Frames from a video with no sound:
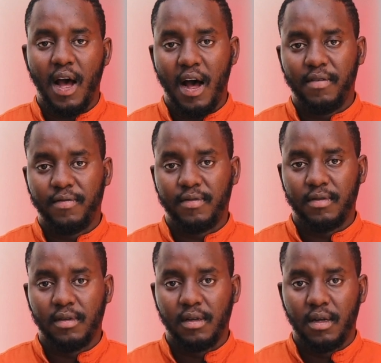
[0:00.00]
have
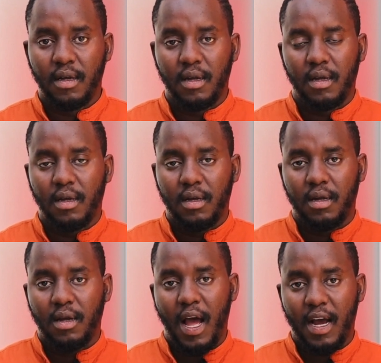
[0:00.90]

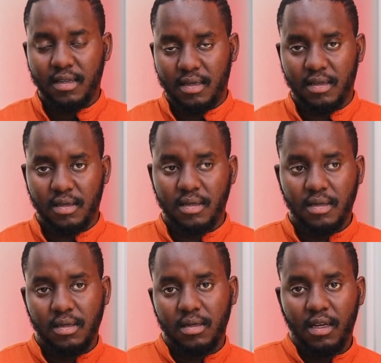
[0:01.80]
access
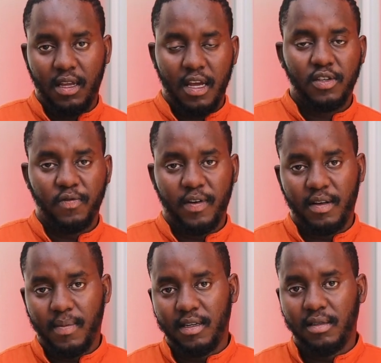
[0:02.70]
in case of an
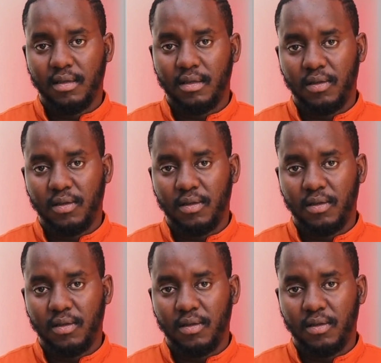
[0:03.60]
emergency.